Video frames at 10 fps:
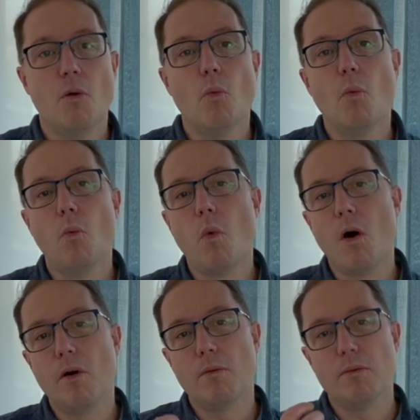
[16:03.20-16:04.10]

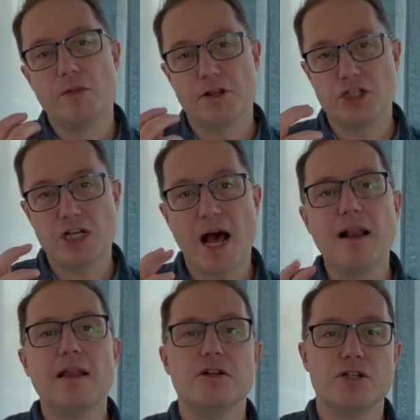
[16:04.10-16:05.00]
What the
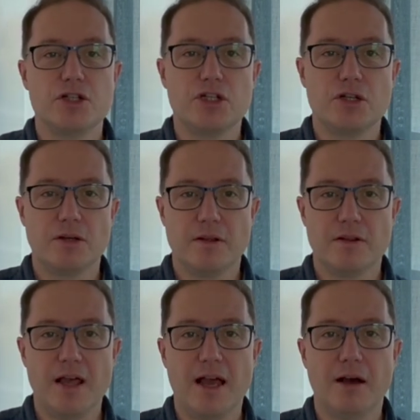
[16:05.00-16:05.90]
challenge
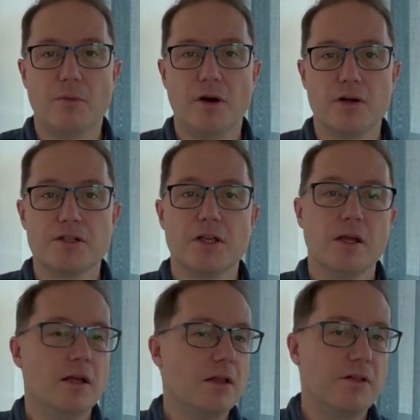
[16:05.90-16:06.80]
there was
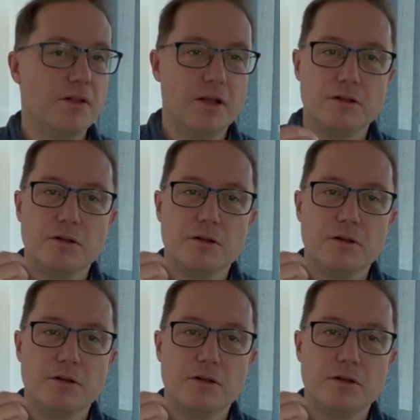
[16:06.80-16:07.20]
that